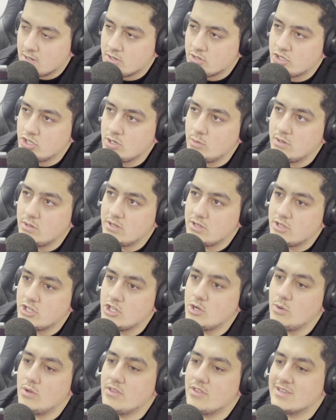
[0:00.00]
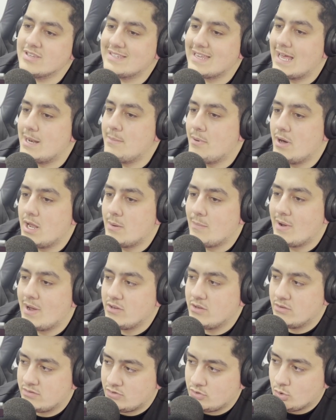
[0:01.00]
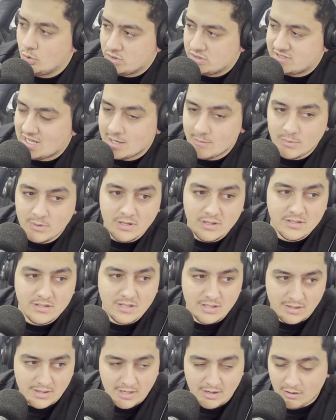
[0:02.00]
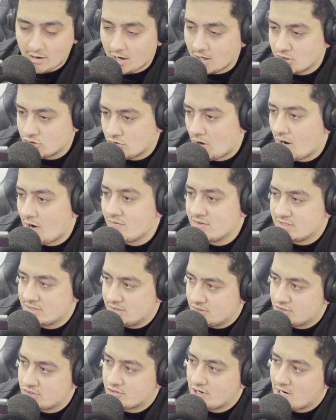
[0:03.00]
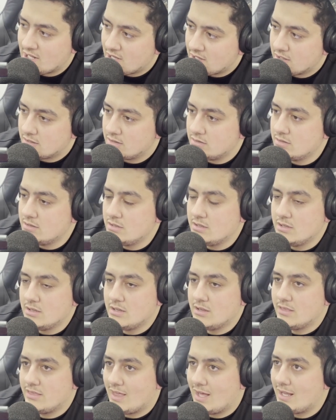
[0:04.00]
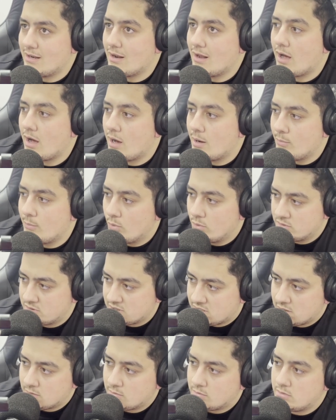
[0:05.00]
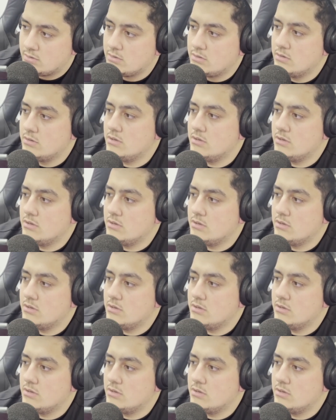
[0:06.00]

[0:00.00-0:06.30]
You know what the sad part about your statement is, that there are drivers in Australia that are more skilled